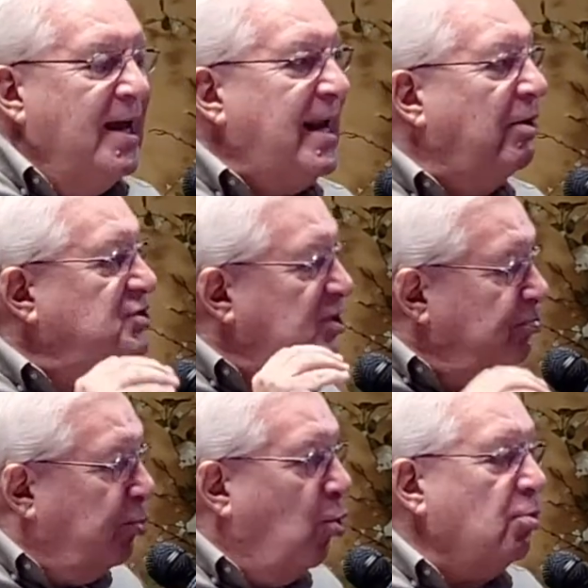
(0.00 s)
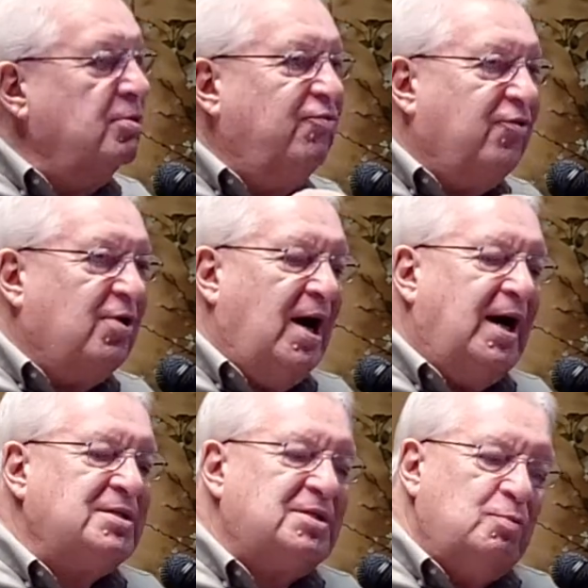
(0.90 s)
Now, it's important for
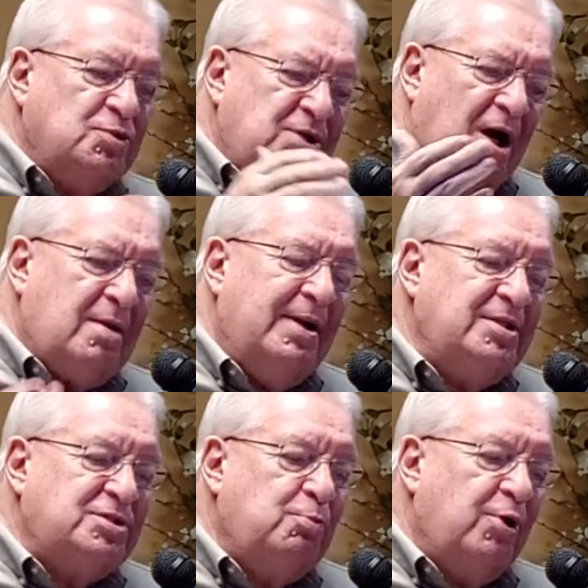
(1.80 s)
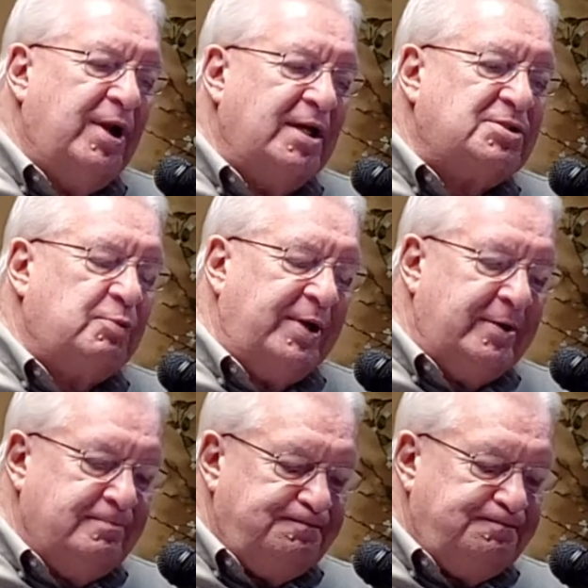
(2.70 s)
us, and we'll talk about this more next week,